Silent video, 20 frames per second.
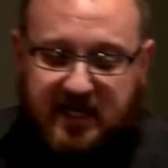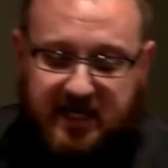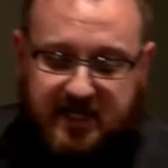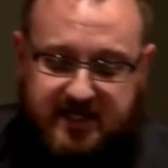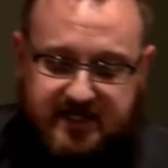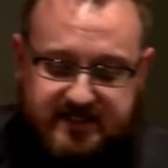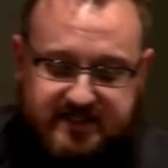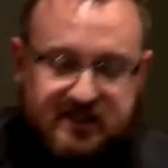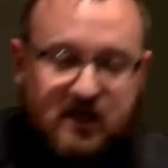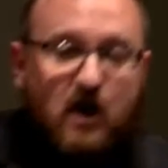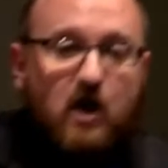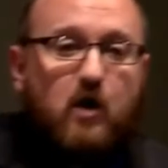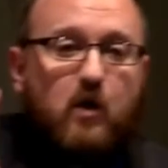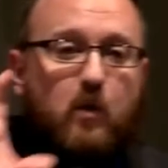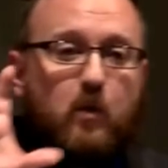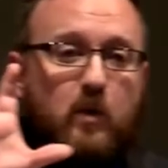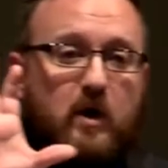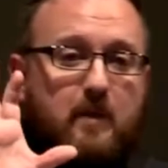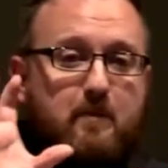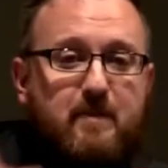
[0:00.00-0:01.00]
is
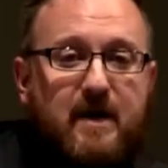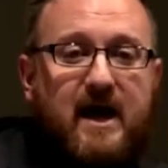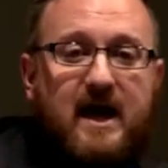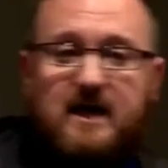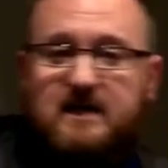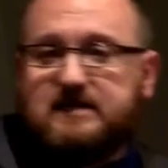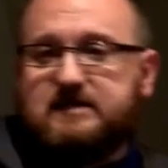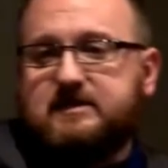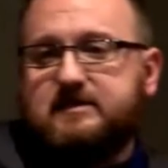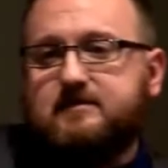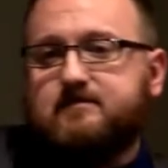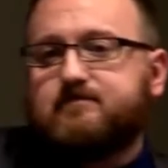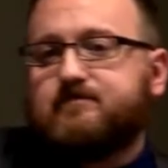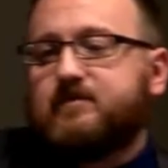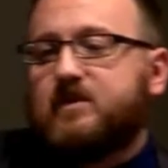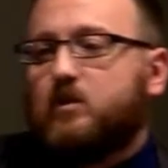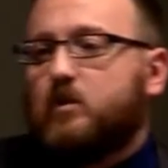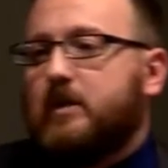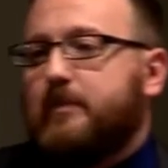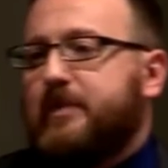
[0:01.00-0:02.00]
repent.
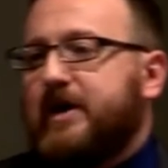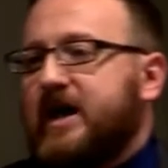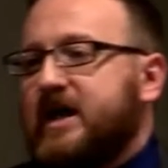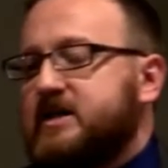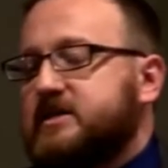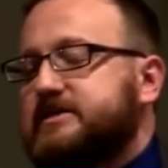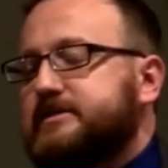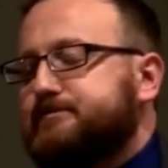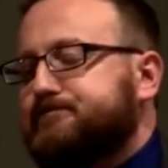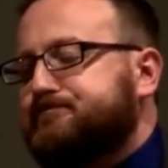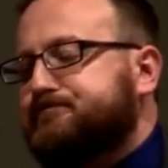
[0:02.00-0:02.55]
Repent.